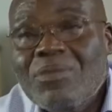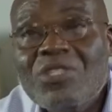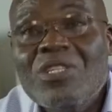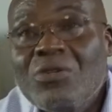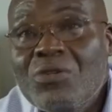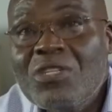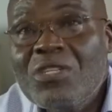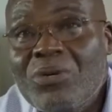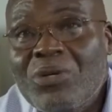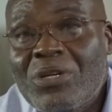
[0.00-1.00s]
still using
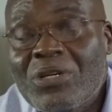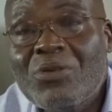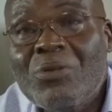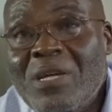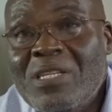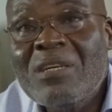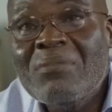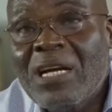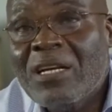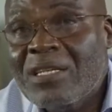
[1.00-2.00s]
the product to maintain
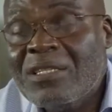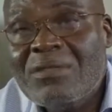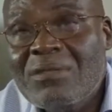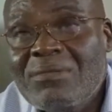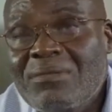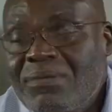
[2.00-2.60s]
my health.